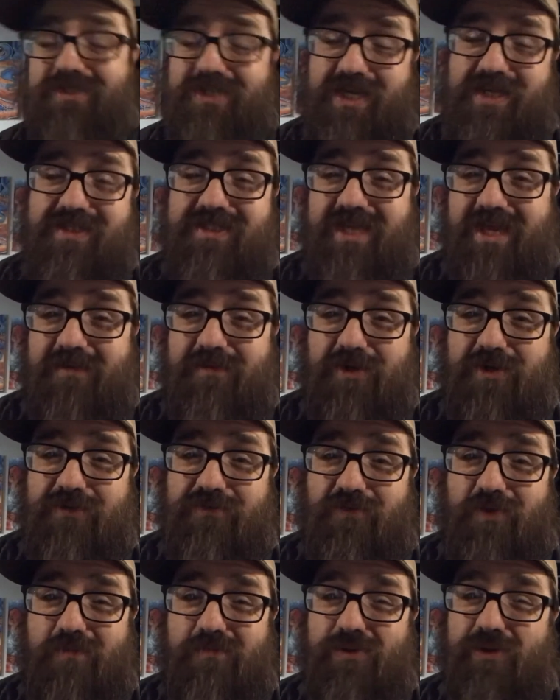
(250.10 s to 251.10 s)
say the same goes
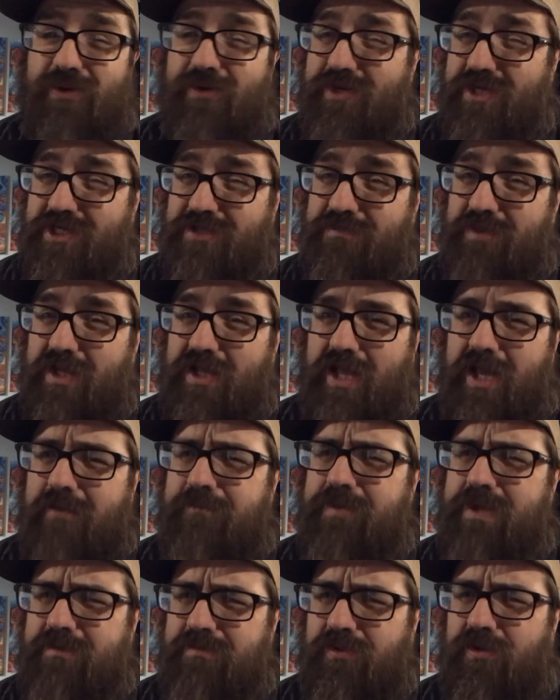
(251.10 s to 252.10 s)
for employees, but,
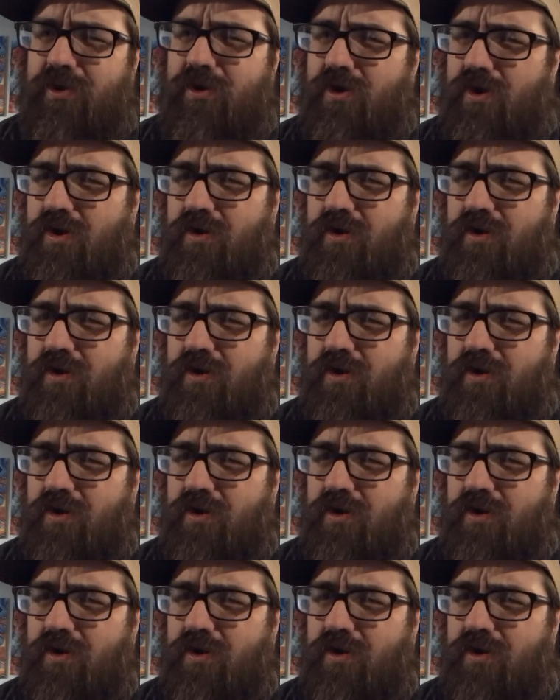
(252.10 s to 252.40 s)
like, people are,